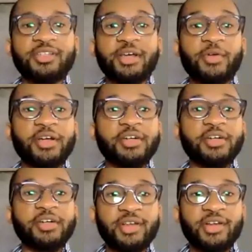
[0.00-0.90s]
can directly
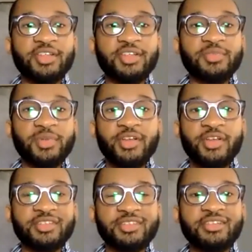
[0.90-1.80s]
speak to their
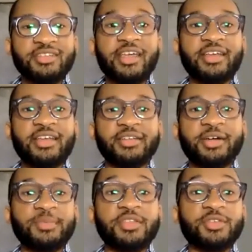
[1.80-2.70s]
experiences and
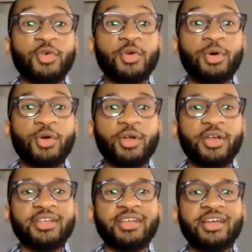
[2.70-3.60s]
come to the school
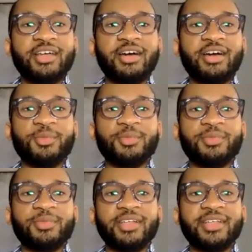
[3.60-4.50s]
board,
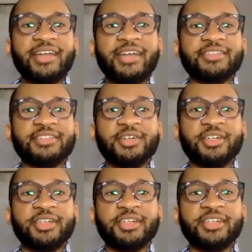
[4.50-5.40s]
not
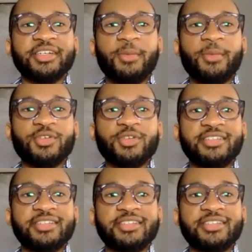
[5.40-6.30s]
necessarily approaching
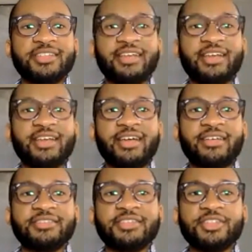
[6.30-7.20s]
these
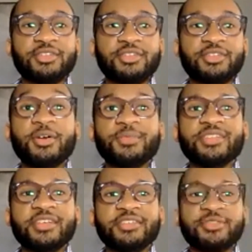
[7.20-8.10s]

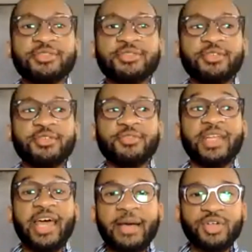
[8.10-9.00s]
circumstances rather
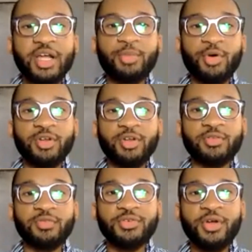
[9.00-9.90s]
from an abstract point
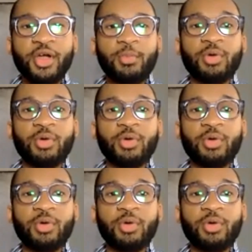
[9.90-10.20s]
of view,